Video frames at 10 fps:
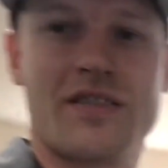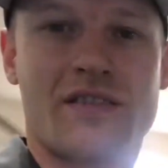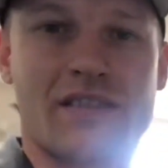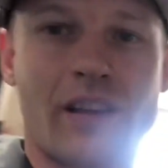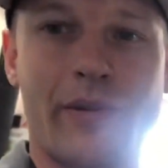
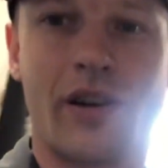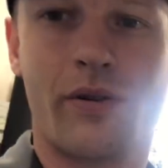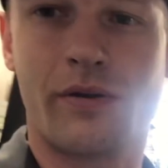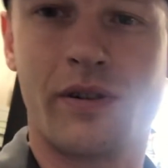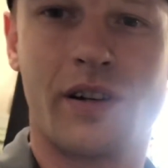just let me
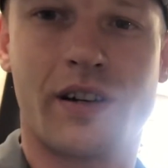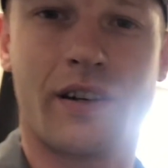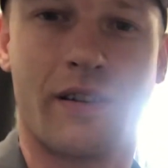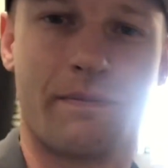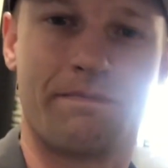know
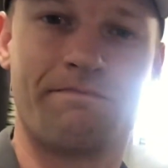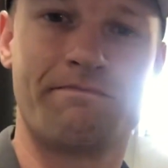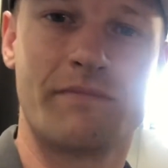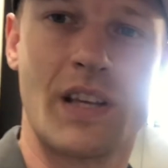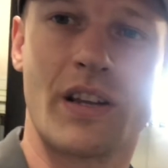
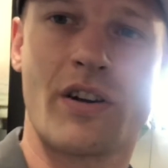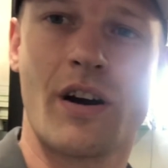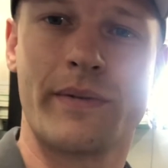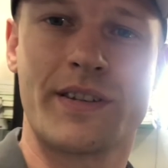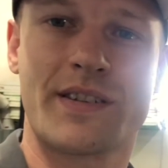in the
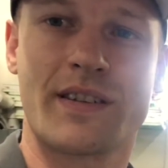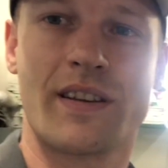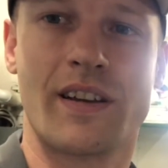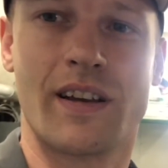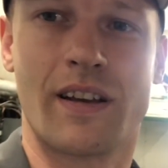comments,
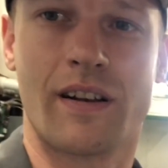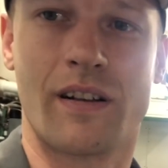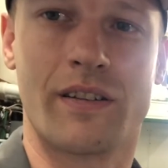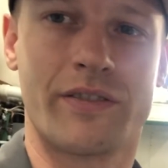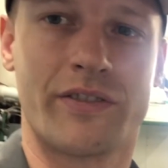and
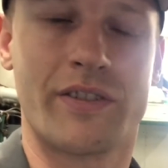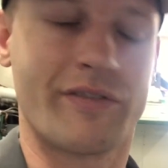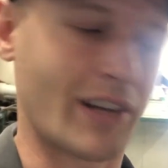I'll see if I can